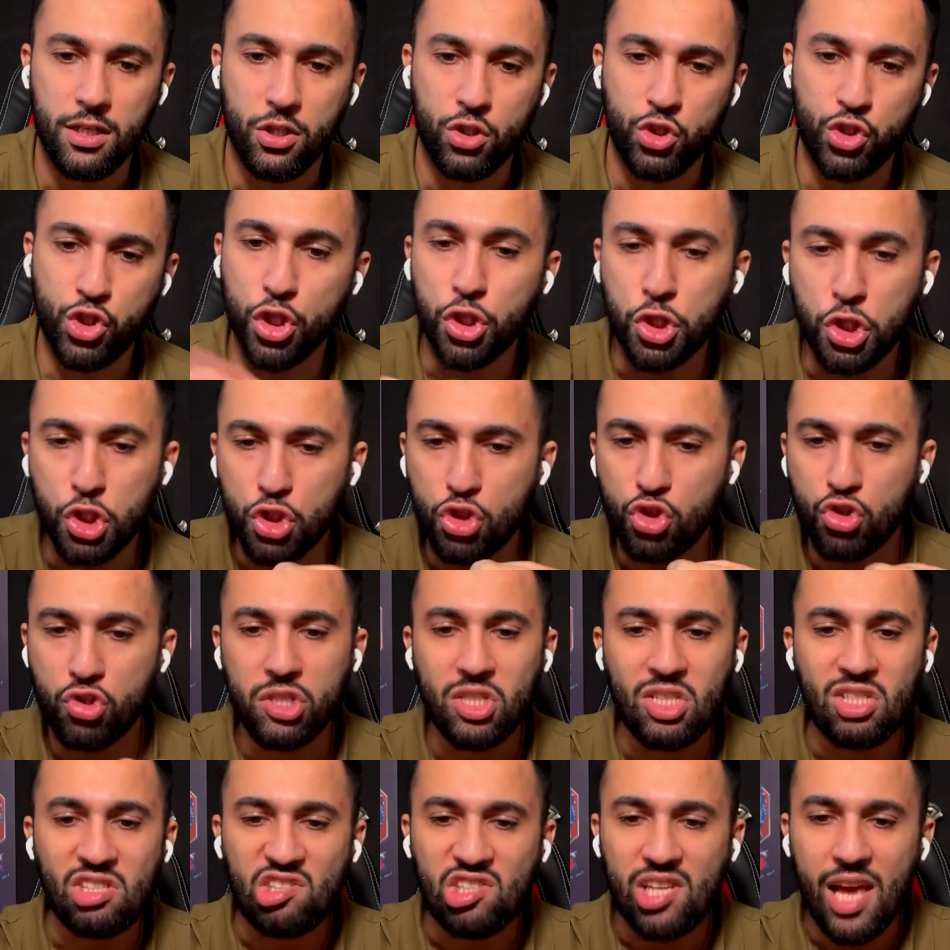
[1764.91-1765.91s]
just
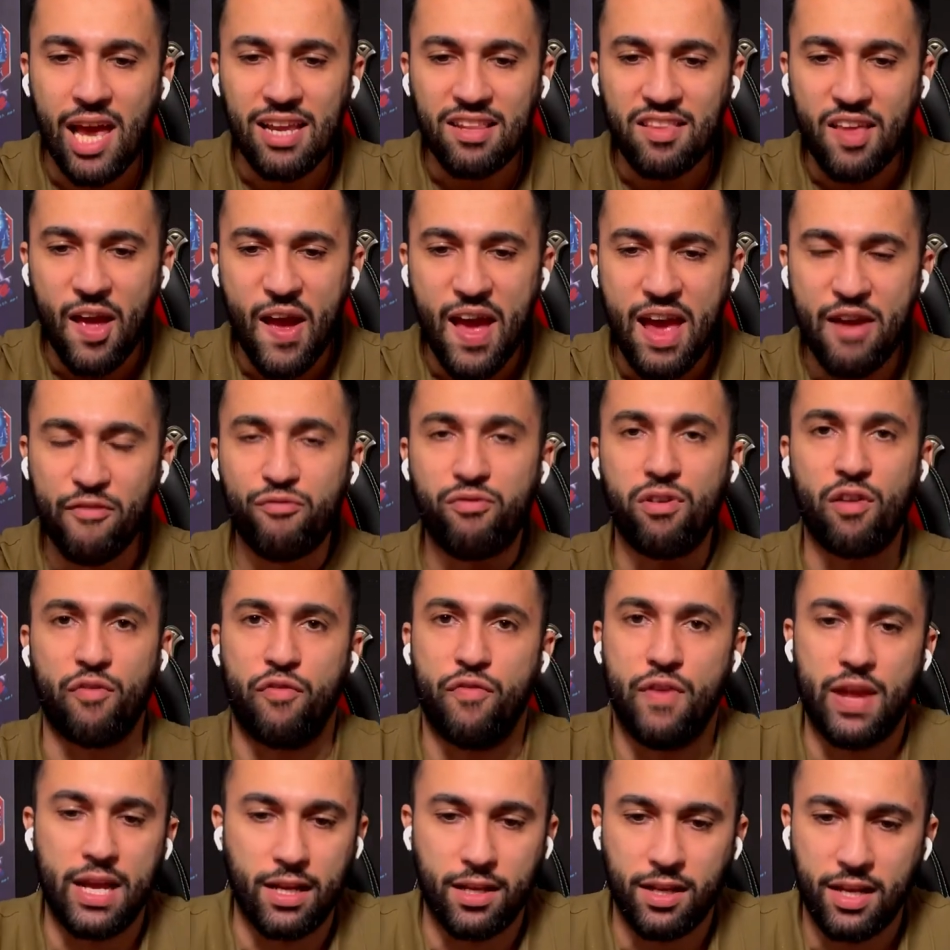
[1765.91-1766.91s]
said
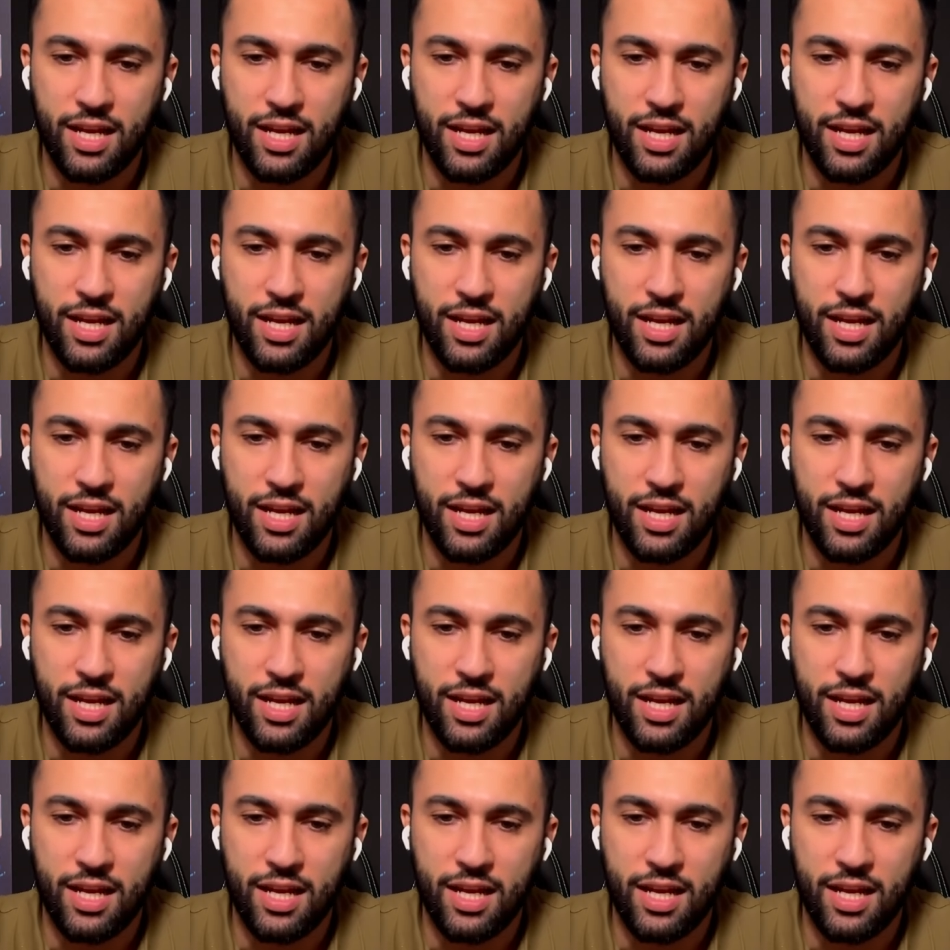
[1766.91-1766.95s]
everything.